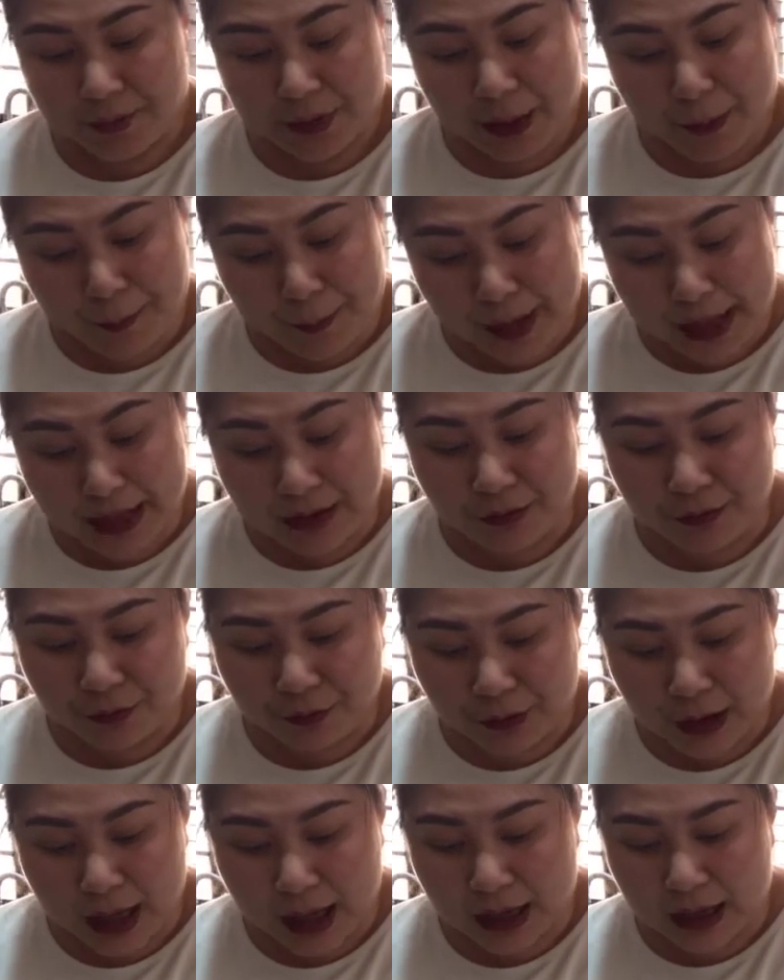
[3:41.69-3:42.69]
Plain
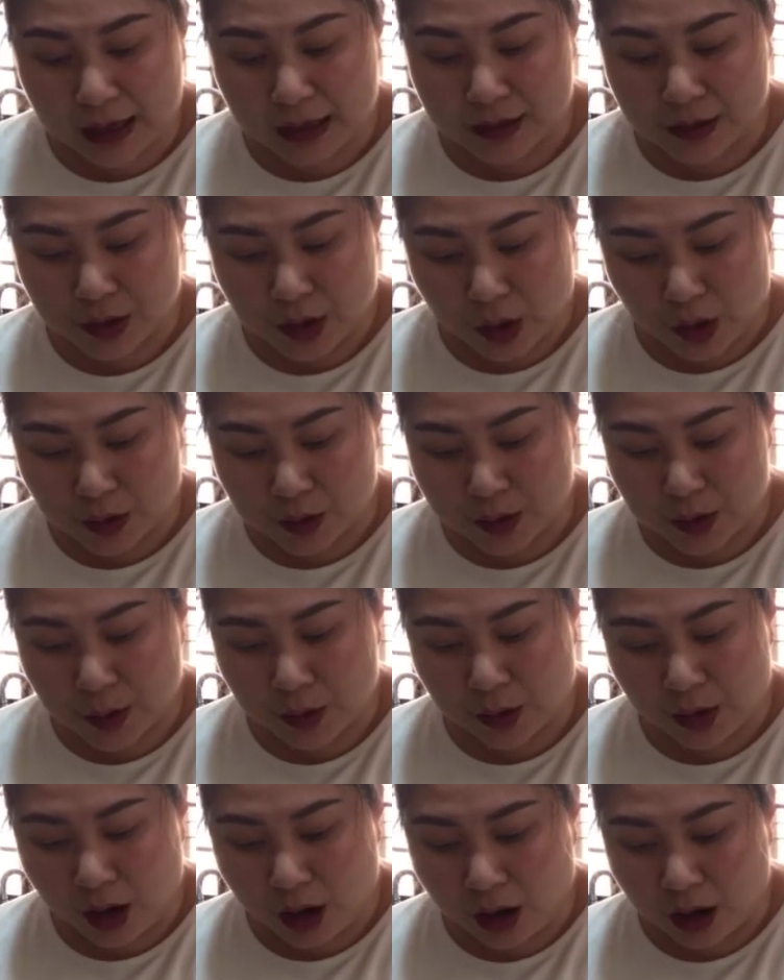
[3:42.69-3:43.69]
flour is
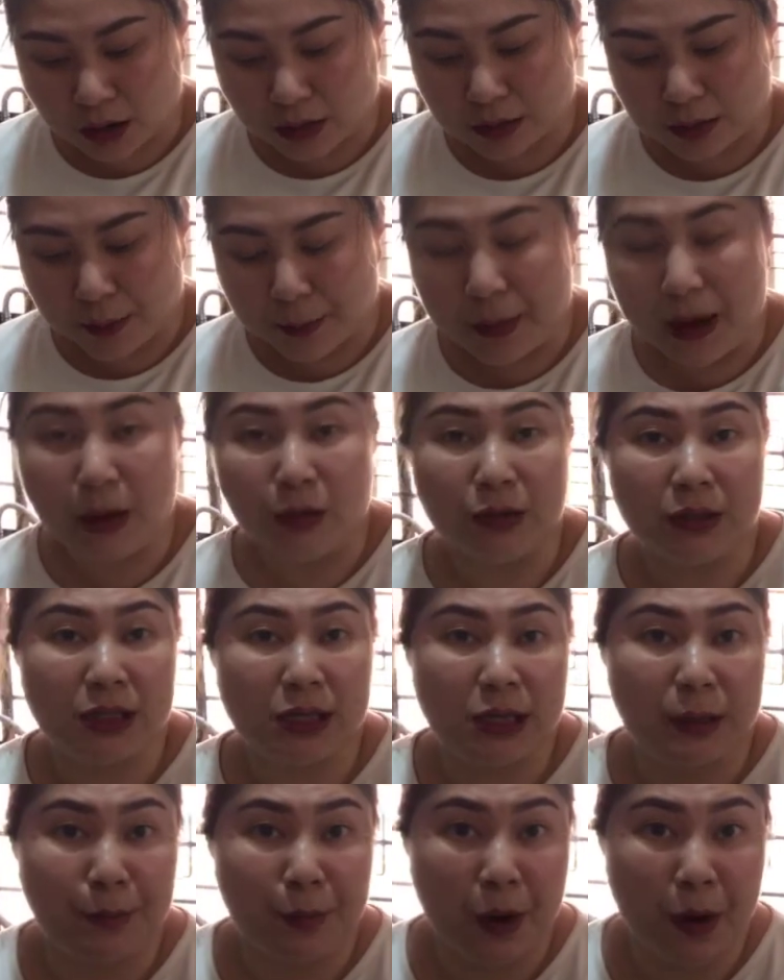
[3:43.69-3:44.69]
also called
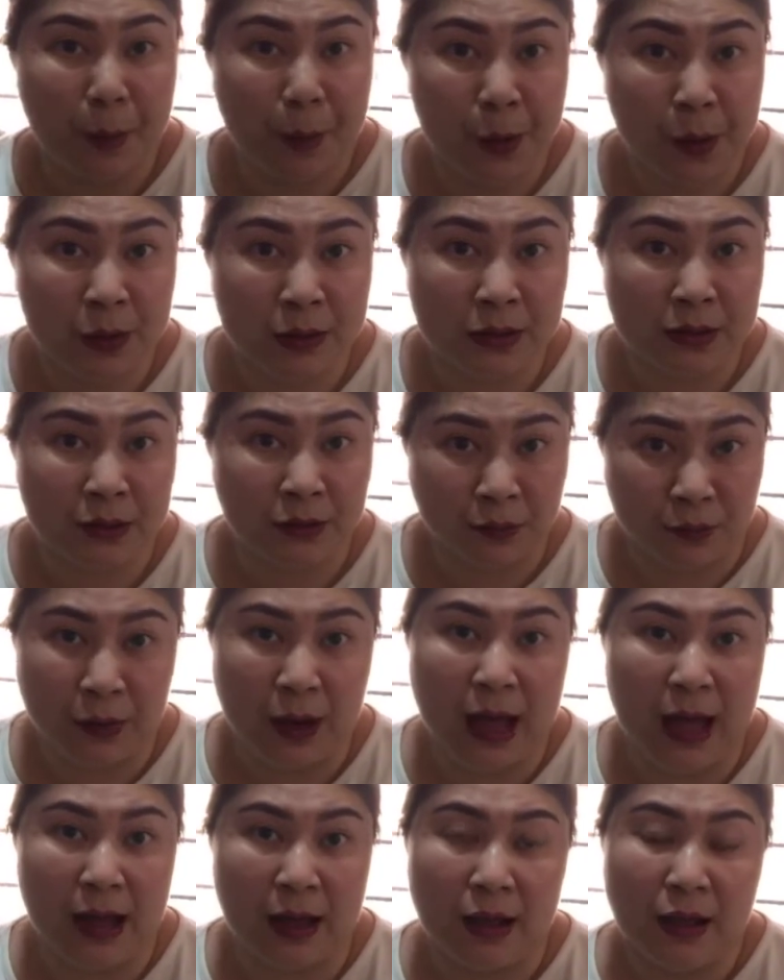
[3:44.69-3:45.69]
multi-purpose
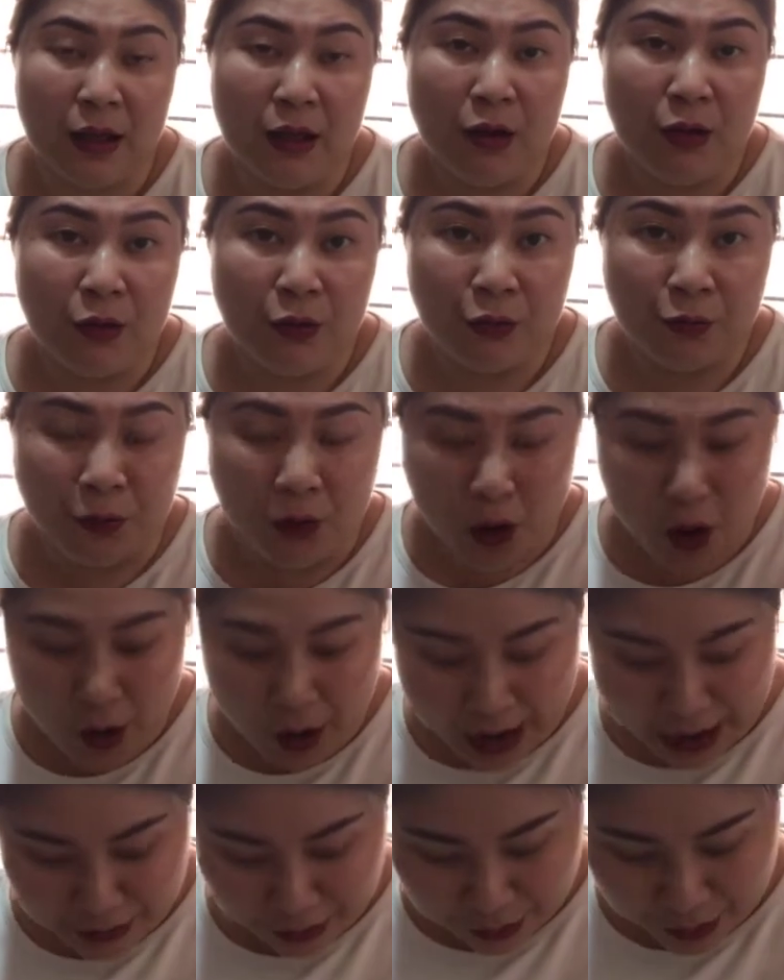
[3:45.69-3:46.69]
flour.
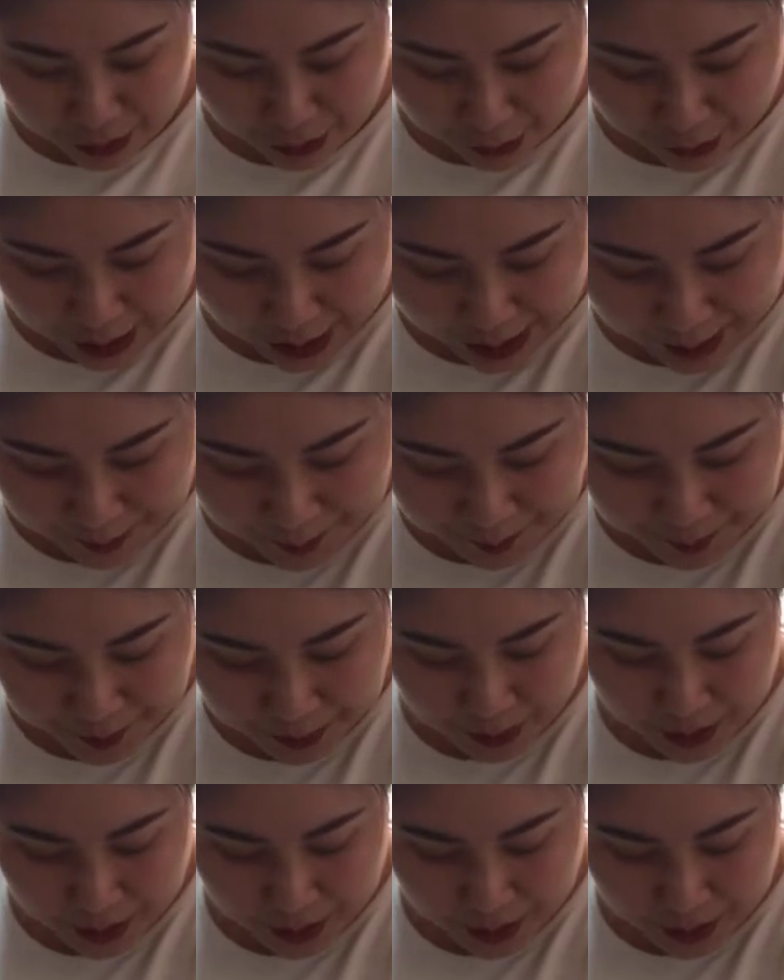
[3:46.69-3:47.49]
400 grams.